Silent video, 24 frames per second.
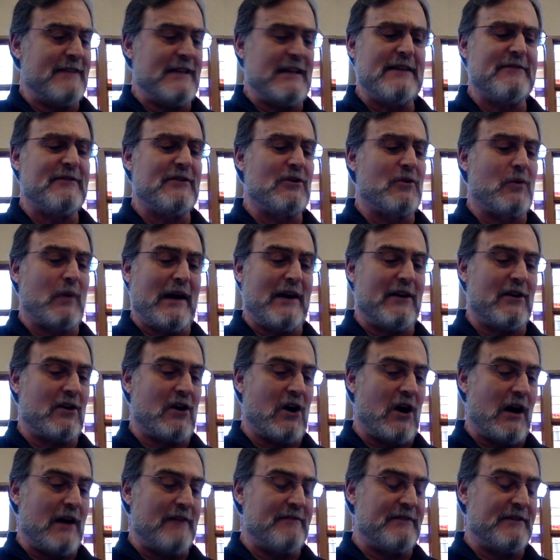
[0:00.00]
even greater
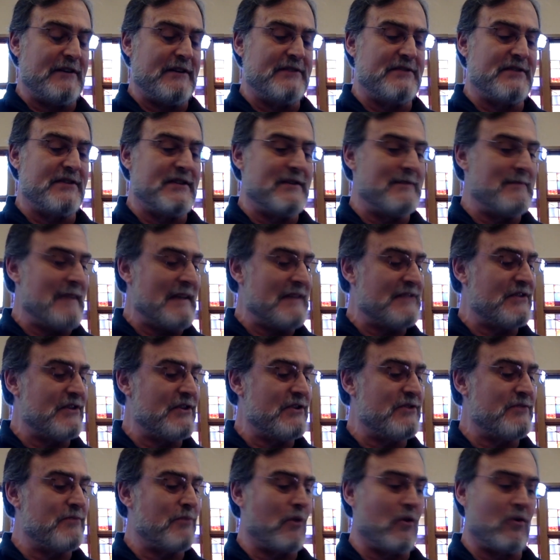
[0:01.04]
confidence in the
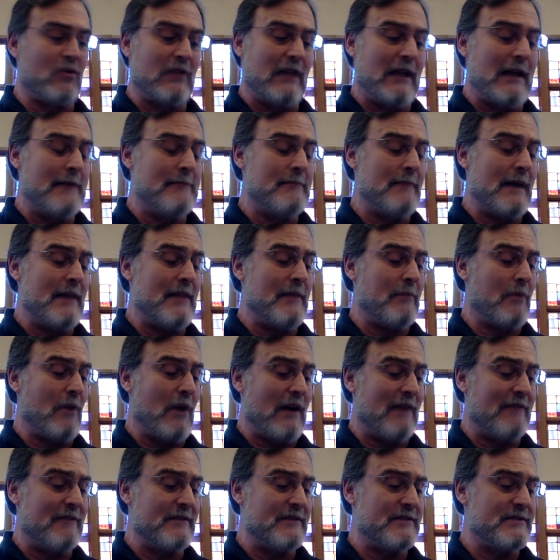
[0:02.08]
message proclaimed by the
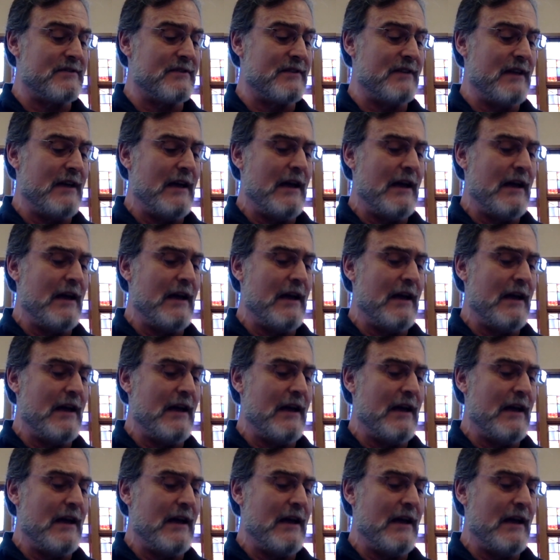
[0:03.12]
prophets.